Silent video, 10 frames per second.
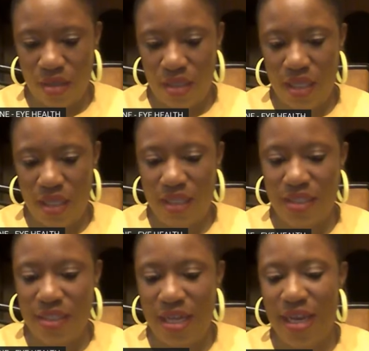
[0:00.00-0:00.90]
Yes,
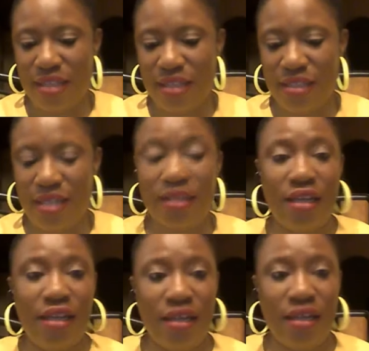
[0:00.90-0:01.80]
let us send the
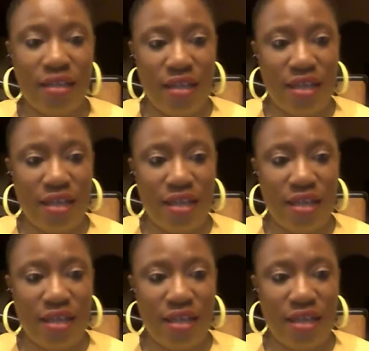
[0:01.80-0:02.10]
link.